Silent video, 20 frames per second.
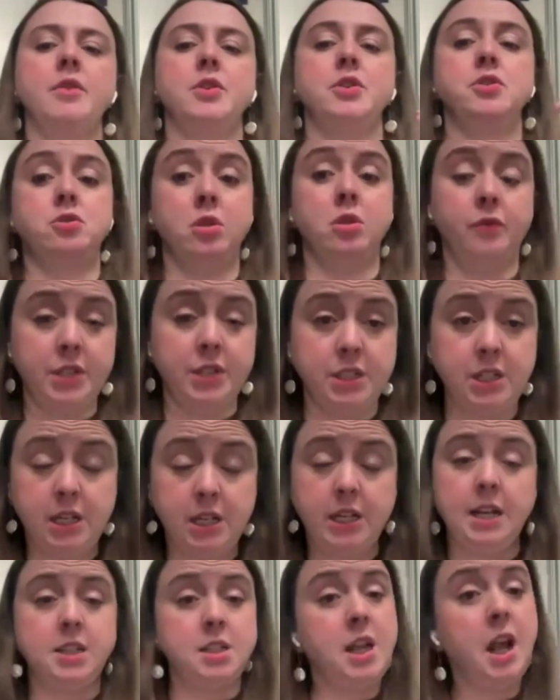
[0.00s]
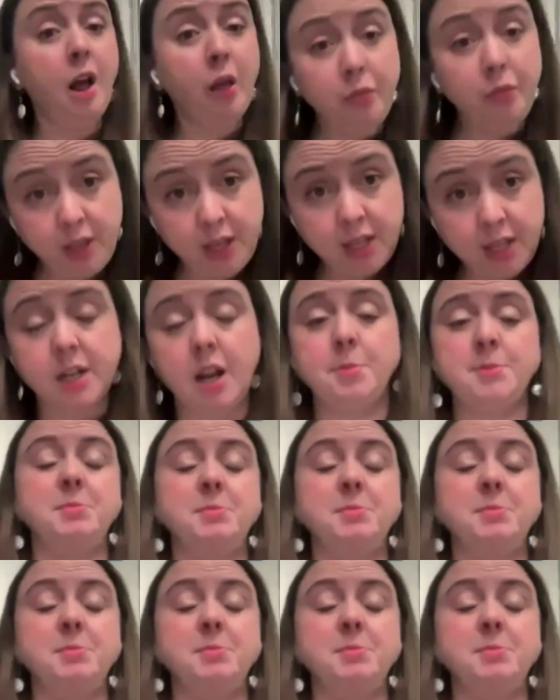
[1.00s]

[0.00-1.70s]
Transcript: for service connected health needs.